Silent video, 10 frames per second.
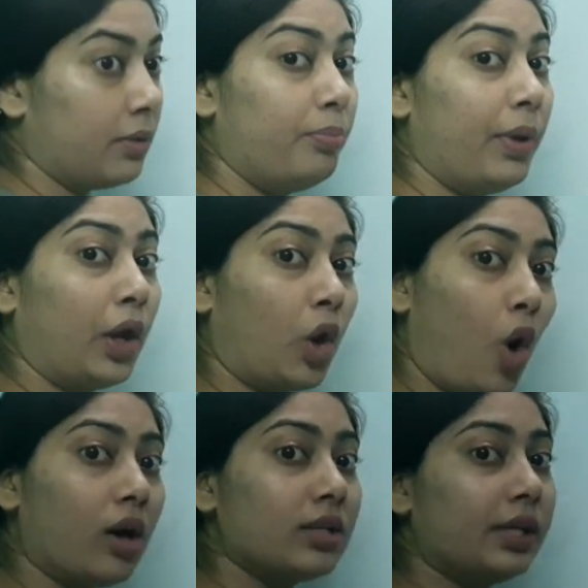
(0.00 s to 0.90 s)

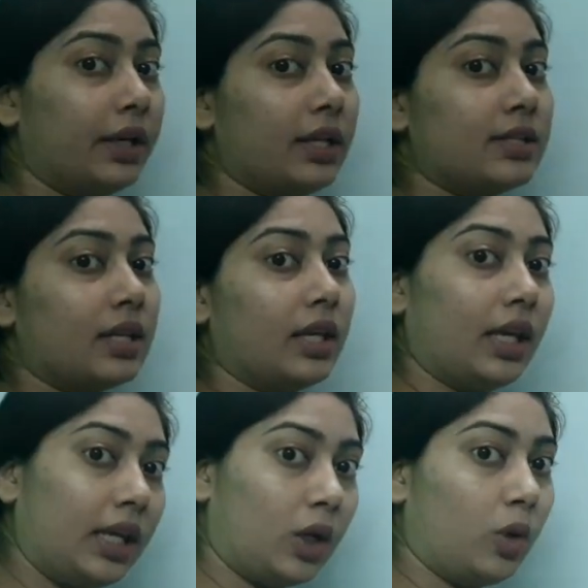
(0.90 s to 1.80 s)
Because it is
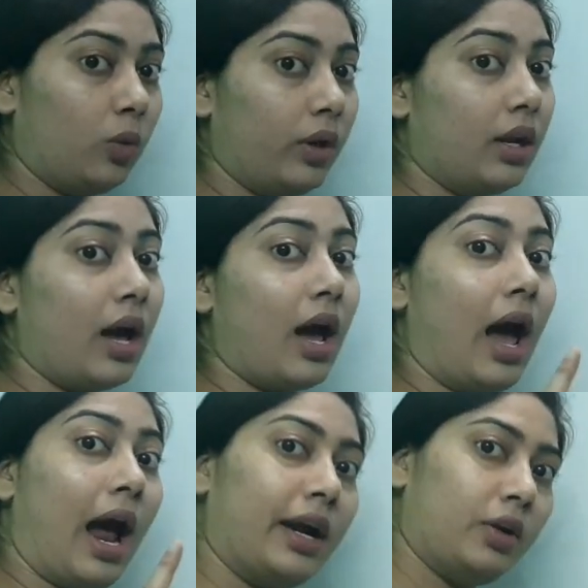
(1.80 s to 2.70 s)
equal
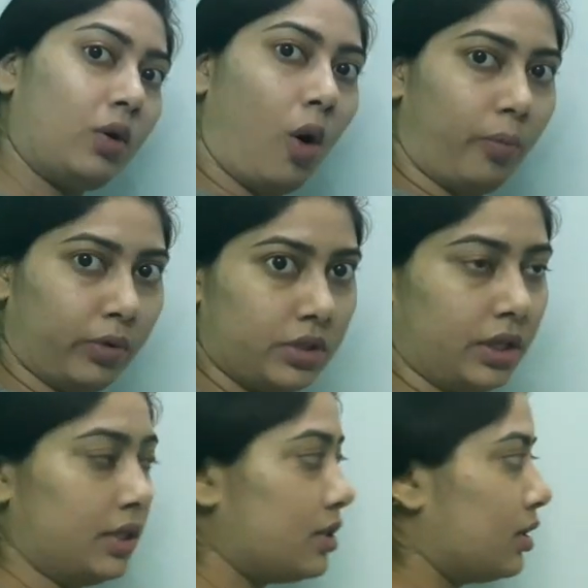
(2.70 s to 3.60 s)
and opposite,